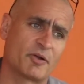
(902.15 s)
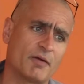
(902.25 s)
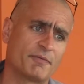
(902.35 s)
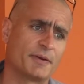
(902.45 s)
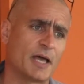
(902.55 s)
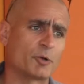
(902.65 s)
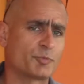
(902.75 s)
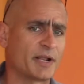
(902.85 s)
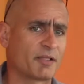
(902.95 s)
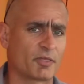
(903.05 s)
often
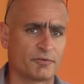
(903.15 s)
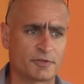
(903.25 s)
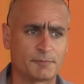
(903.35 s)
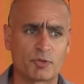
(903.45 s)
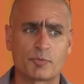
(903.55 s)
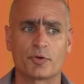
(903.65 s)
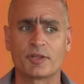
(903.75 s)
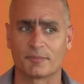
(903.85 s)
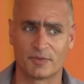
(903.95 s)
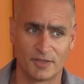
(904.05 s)
outbreaks of cryptosporidium,